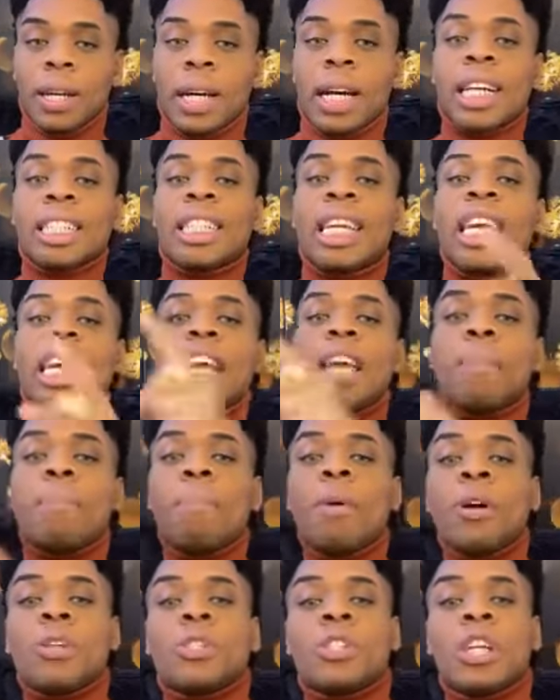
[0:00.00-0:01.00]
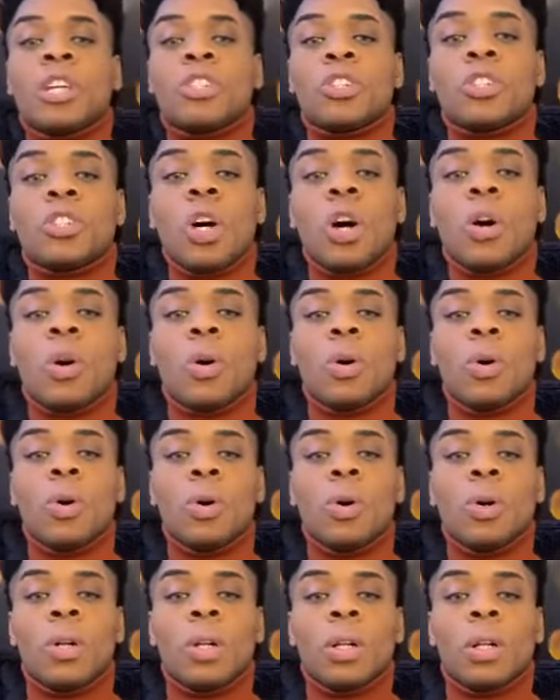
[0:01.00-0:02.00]
because he immersed his
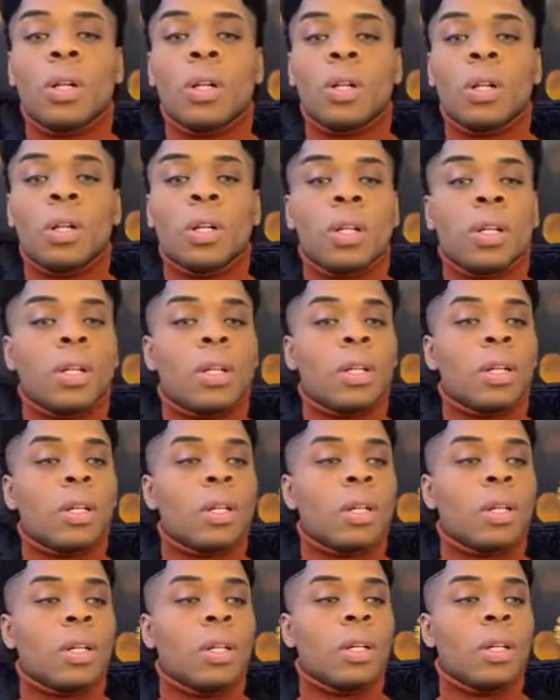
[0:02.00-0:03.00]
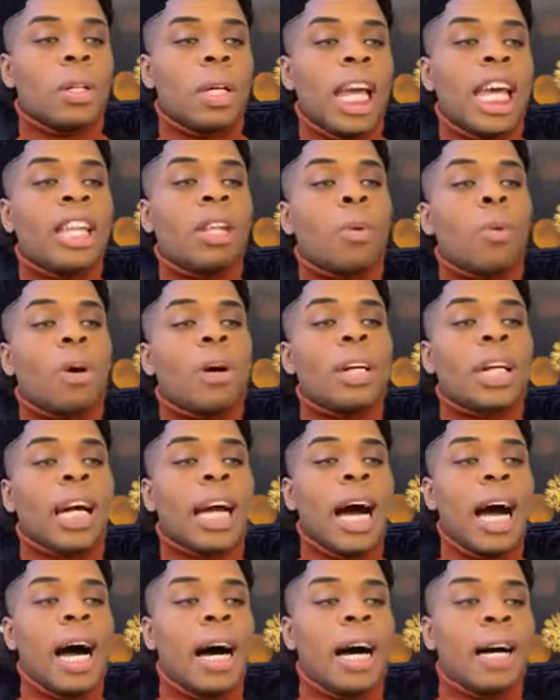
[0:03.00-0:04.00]
soul in the word
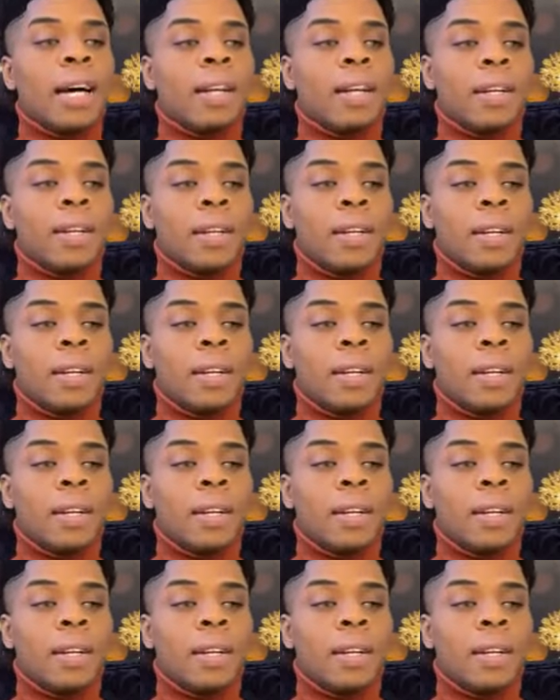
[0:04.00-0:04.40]
of God.